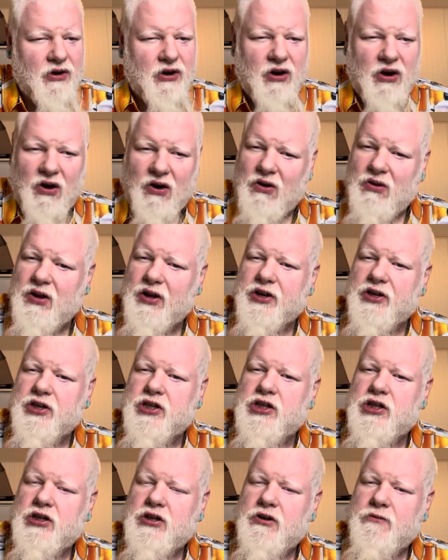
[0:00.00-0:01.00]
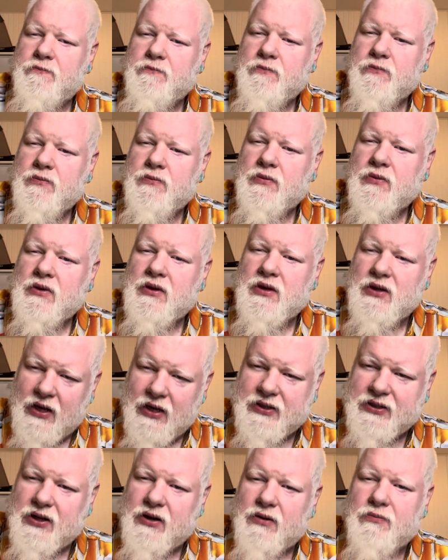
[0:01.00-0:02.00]
College
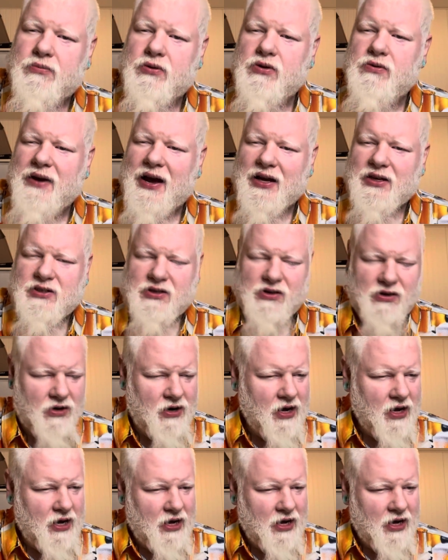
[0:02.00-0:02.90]
is their brewmaster.